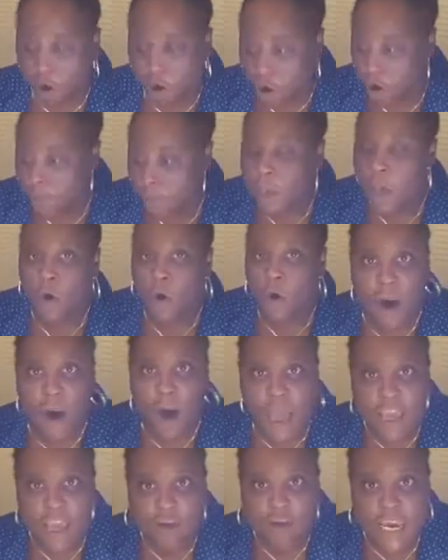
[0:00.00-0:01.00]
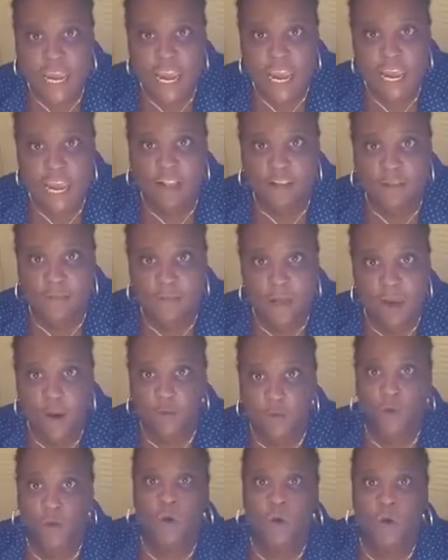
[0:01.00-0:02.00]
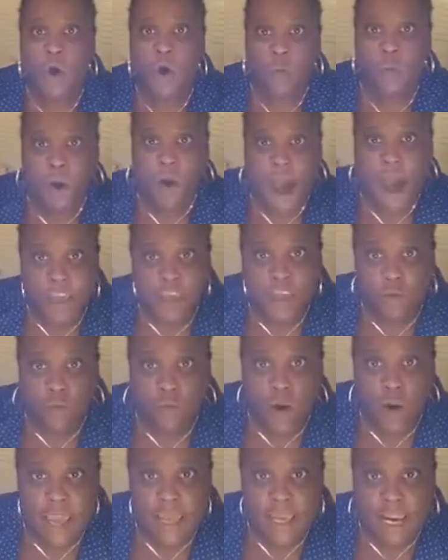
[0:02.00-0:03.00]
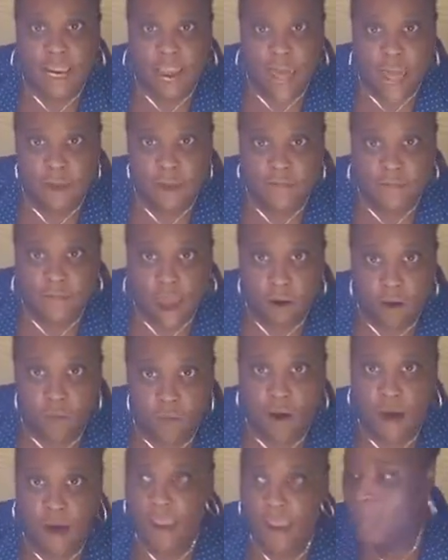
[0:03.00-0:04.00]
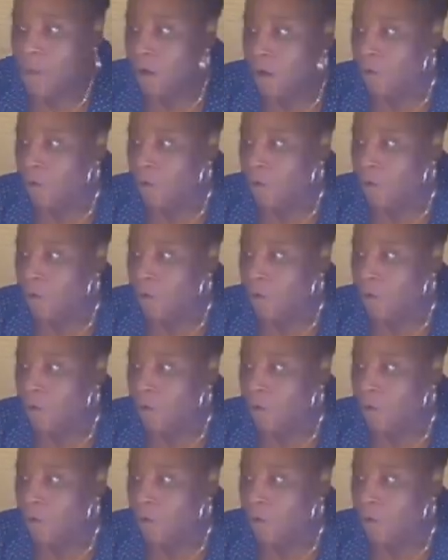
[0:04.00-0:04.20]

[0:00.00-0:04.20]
herb, why you need this mineral, why your life not right,